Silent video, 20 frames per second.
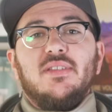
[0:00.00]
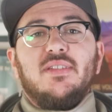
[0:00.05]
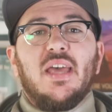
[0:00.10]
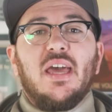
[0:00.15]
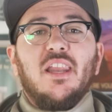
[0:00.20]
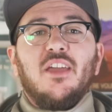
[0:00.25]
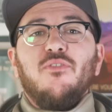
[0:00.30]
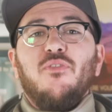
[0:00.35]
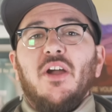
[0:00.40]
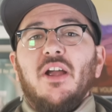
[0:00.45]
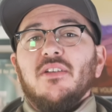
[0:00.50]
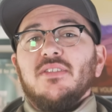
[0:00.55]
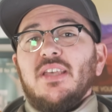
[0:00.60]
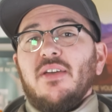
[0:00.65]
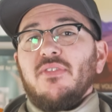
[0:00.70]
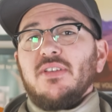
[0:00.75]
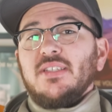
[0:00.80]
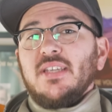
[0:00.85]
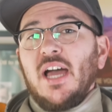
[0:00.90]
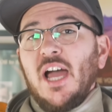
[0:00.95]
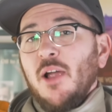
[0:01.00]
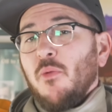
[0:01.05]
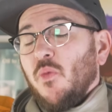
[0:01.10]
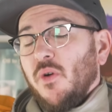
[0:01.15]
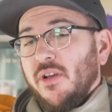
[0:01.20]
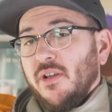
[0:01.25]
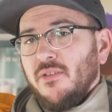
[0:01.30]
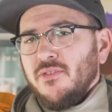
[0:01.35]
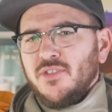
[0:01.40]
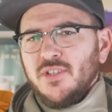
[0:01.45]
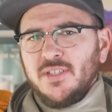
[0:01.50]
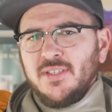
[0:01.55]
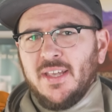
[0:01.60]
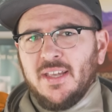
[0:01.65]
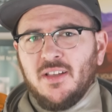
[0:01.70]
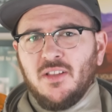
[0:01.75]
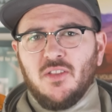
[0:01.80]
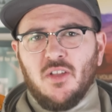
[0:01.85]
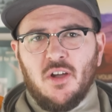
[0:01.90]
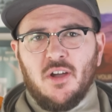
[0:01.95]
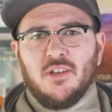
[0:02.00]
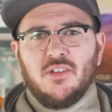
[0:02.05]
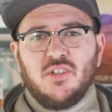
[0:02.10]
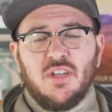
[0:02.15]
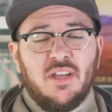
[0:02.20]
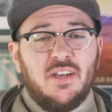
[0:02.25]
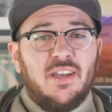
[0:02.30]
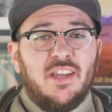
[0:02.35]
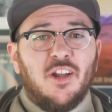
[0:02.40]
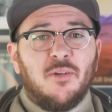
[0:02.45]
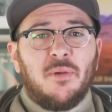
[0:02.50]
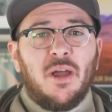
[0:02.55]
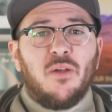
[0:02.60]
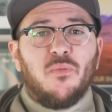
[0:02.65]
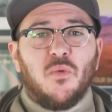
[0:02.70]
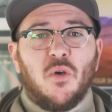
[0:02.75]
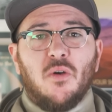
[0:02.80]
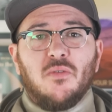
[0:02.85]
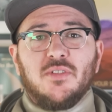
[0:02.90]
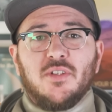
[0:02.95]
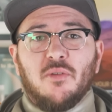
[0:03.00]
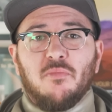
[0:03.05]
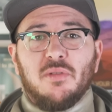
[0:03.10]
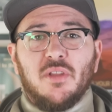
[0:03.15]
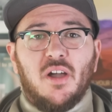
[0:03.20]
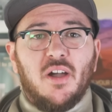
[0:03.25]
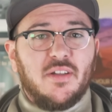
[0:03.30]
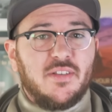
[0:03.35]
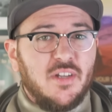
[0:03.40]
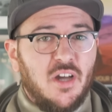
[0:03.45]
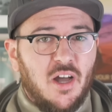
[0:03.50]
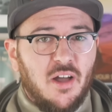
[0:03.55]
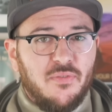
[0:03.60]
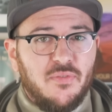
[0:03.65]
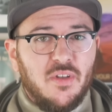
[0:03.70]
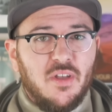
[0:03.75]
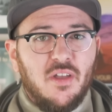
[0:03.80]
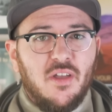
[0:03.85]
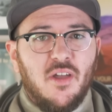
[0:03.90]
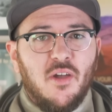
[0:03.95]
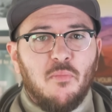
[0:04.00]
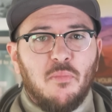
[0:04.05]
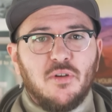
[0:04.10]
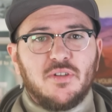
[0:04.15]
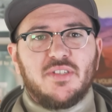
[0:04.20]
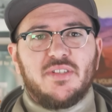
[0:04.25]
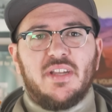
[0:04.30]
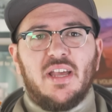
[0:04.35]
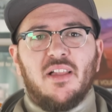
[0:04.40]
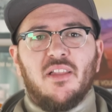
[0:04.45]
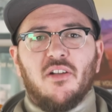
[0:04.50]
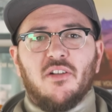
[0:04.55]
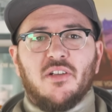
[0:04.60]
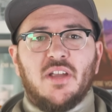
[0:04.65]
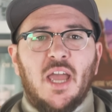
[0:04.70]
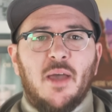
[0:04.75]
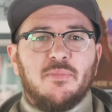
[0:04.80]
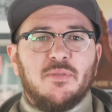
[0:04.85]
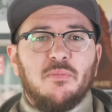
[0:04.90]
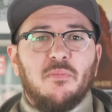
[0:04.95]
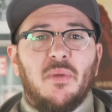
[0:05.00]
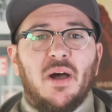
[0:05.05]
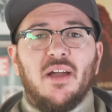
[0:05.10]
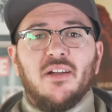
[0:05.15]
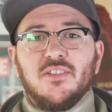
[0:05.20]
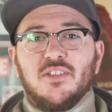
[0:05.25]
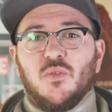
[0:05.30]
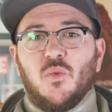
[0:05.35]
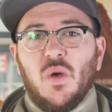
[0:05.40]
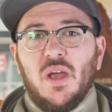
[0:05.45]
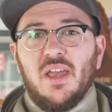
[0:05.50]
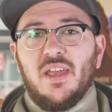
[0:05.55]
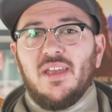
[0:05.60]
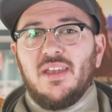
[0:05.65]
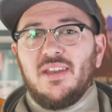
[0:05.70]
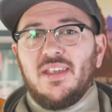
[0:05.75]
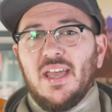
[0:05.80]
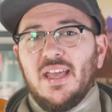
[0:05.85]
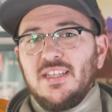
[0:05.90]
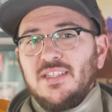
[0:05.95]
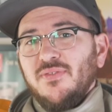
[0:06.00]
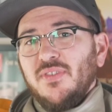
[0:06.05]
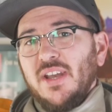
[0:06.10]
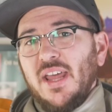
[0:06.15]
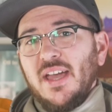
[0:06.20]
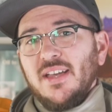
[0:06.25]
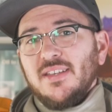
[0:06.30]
Static fires have a time window, just like a launch, and nearby roads are blocked off. Personnel are kept miles away in case of an